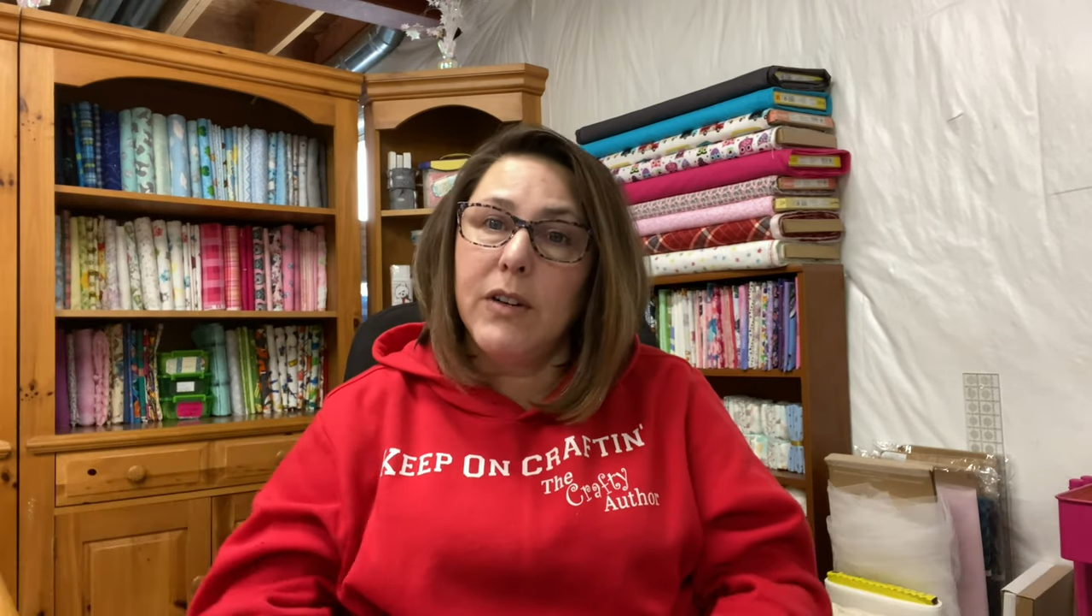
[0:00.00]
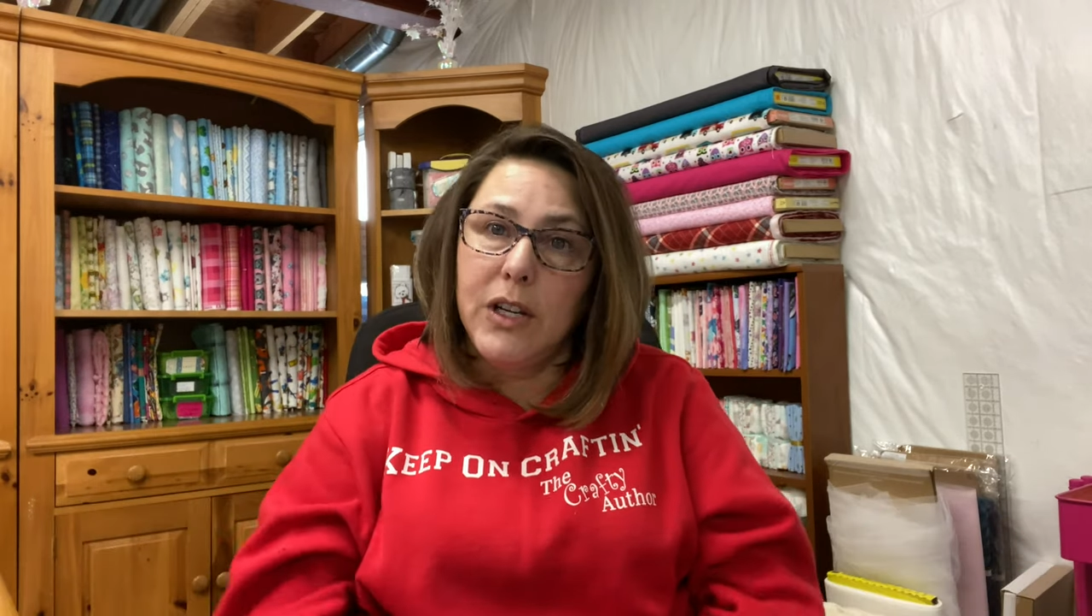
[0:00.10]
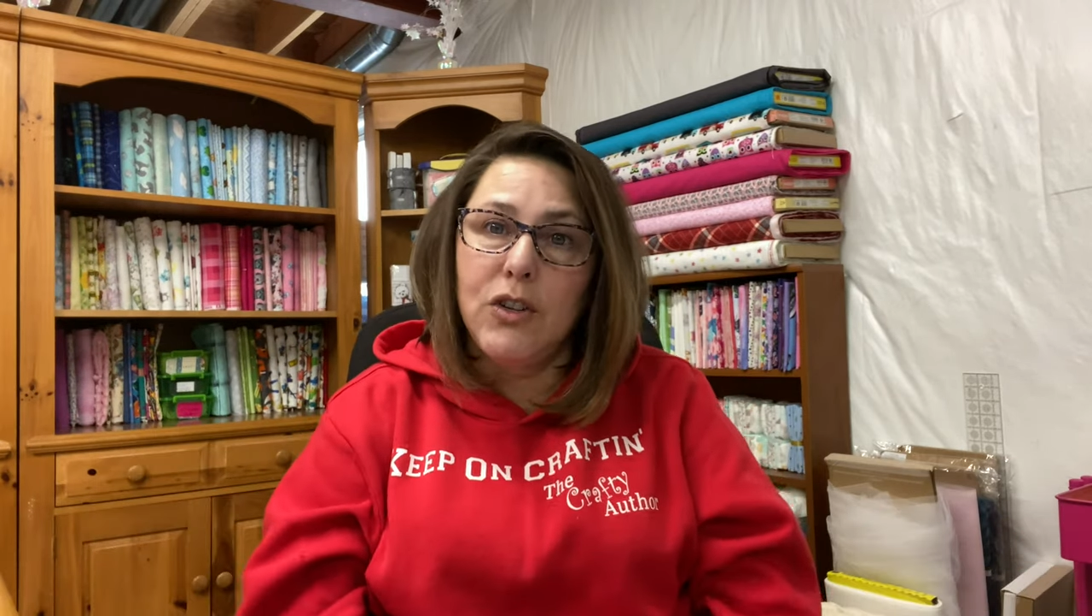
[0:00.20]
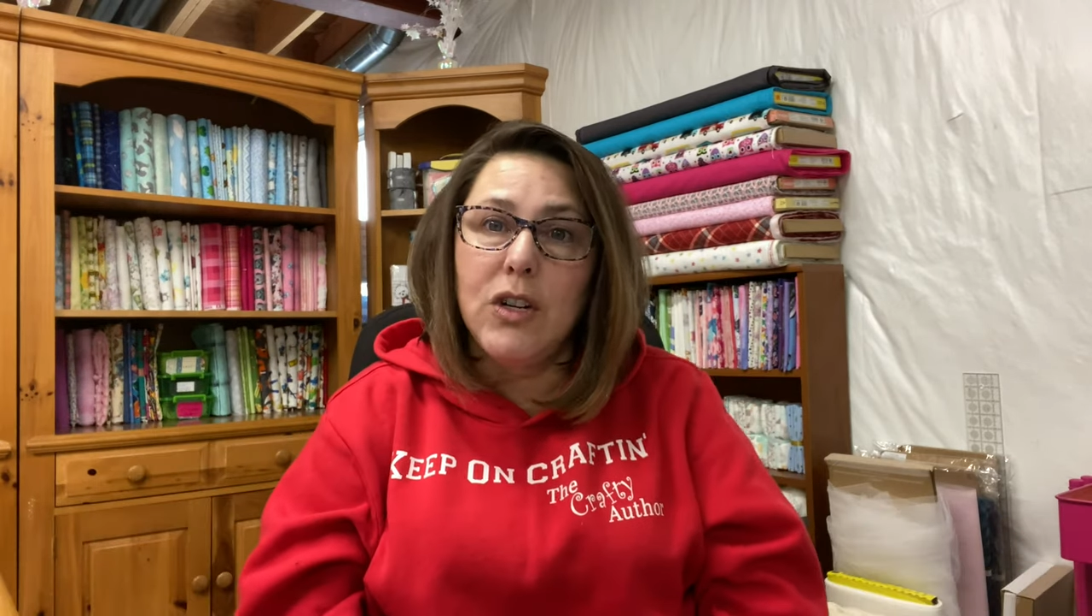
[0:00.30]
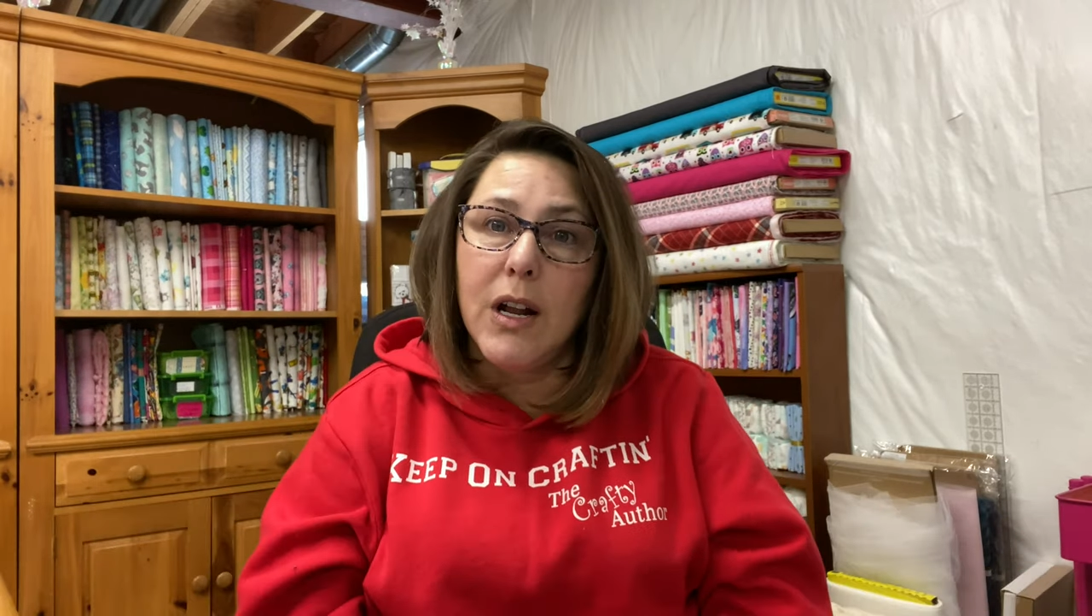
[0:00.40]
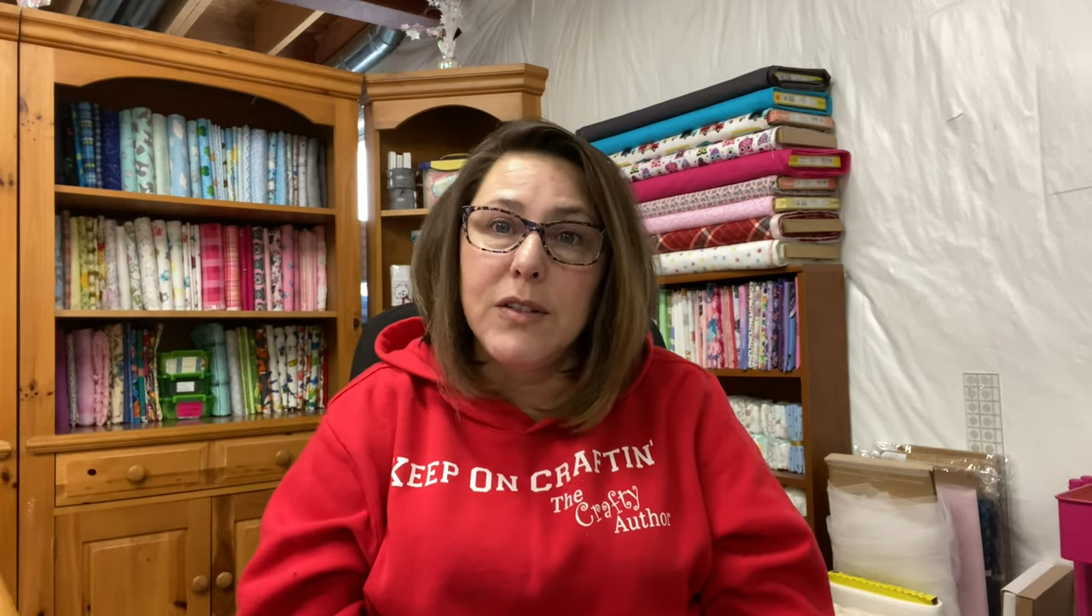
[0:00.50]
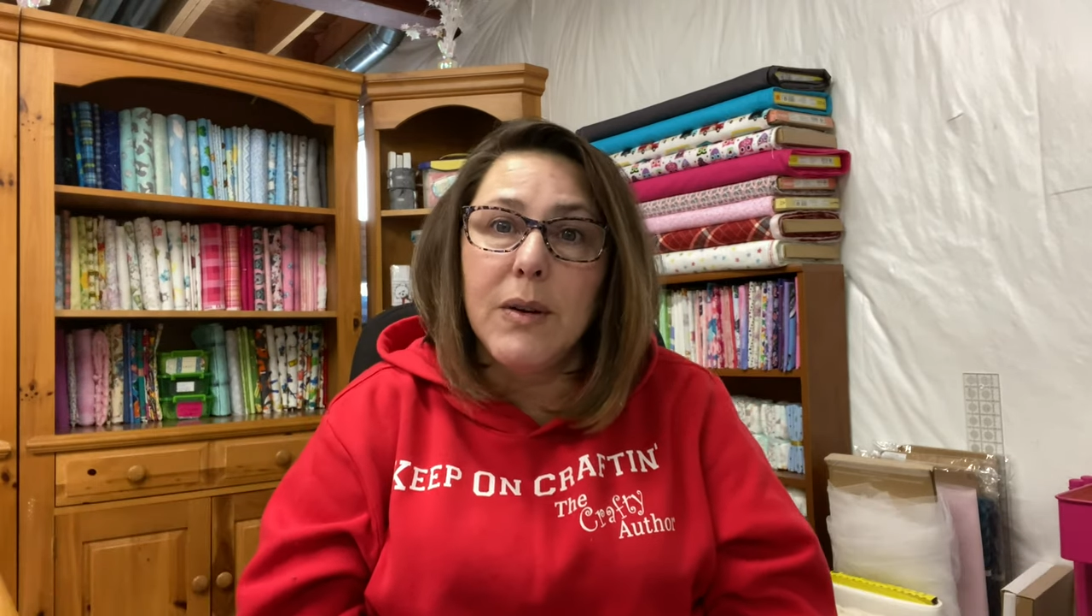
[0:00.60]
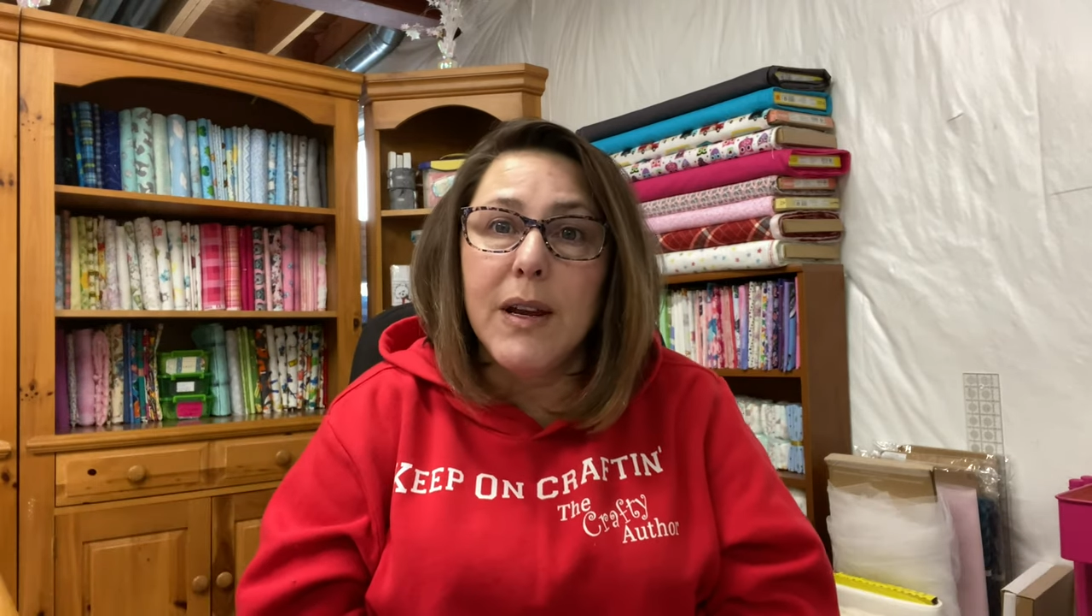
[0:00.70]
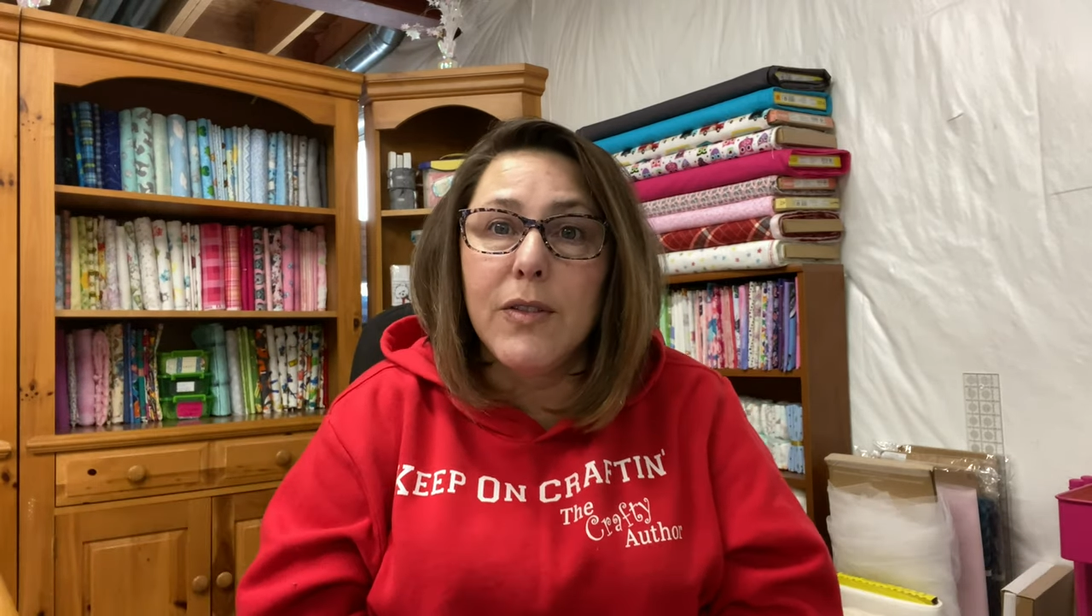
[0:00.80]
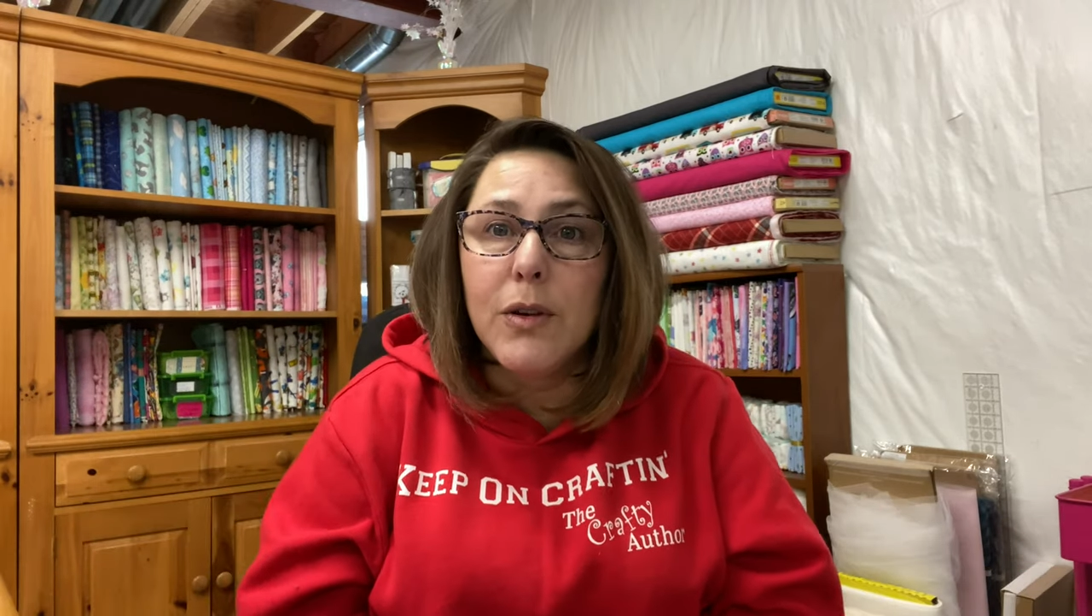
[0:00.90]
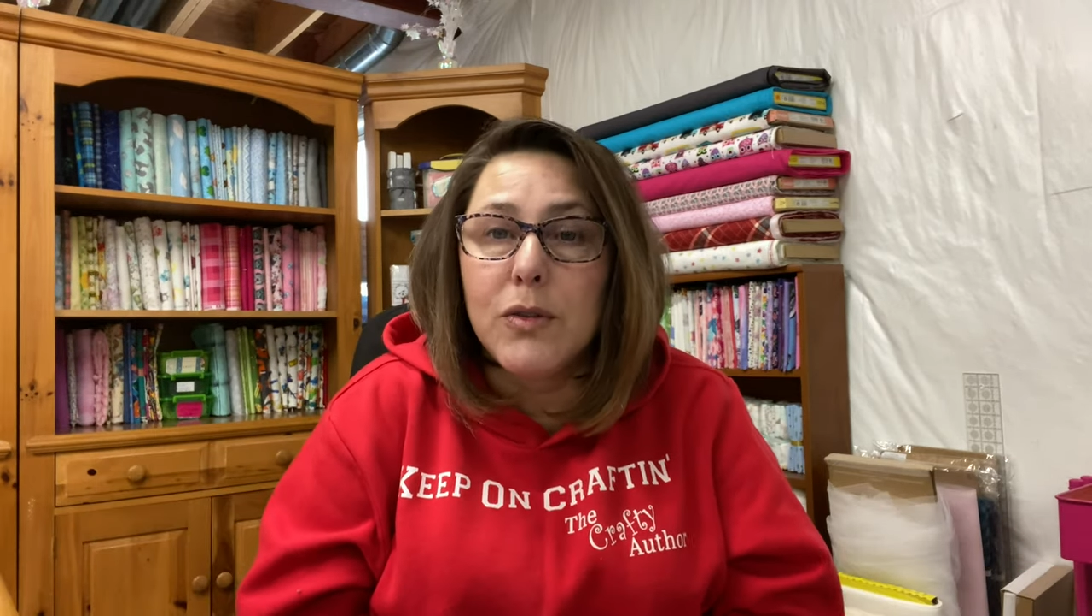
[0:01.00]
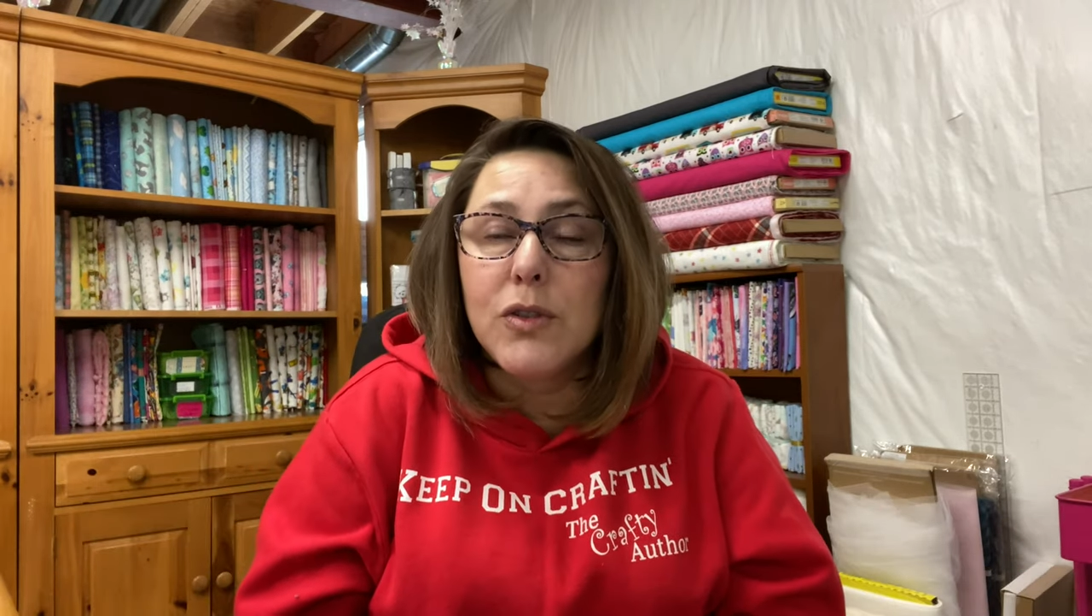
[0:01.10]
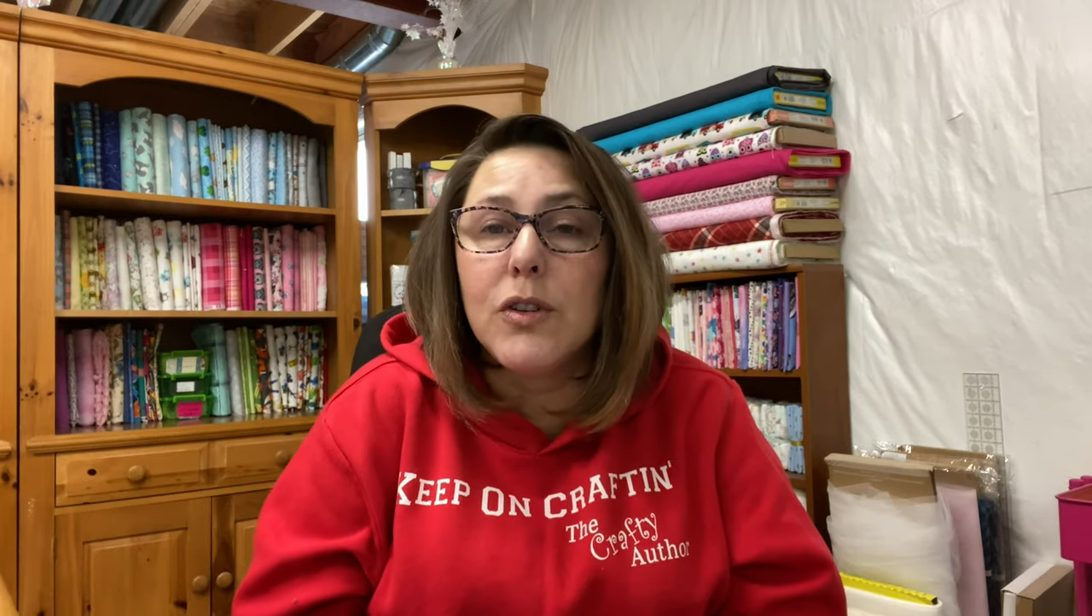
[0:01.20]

you should also get those